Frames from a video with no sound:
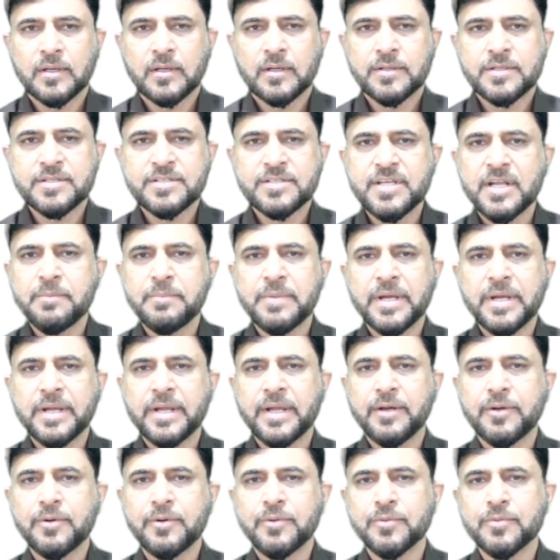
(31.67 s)

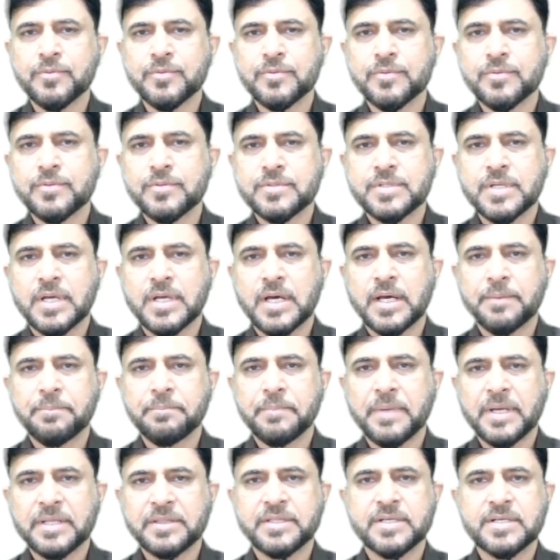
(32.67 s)
Decision-making tools are
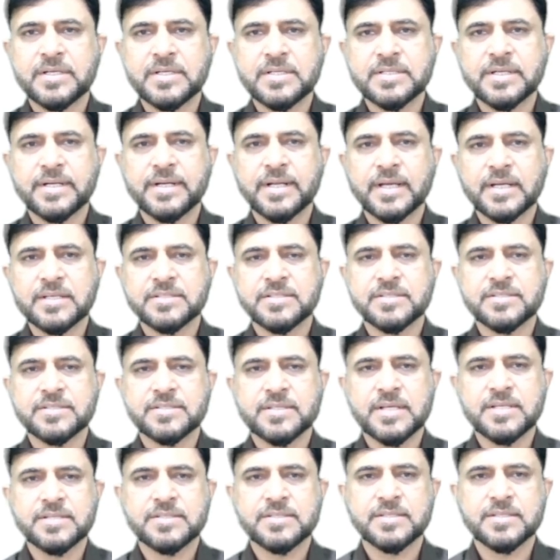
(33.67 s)
methods and
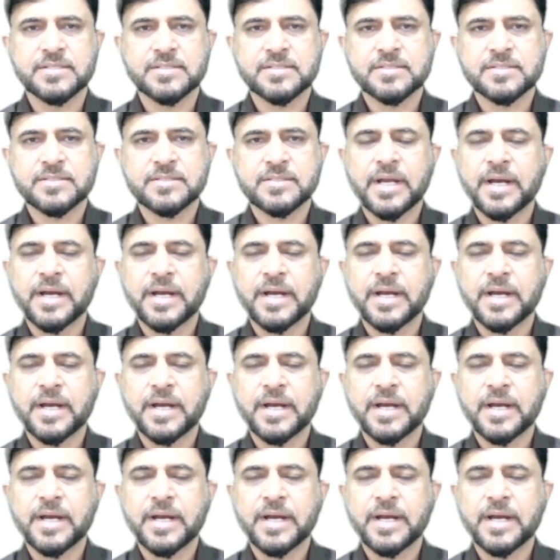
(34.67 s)
exercises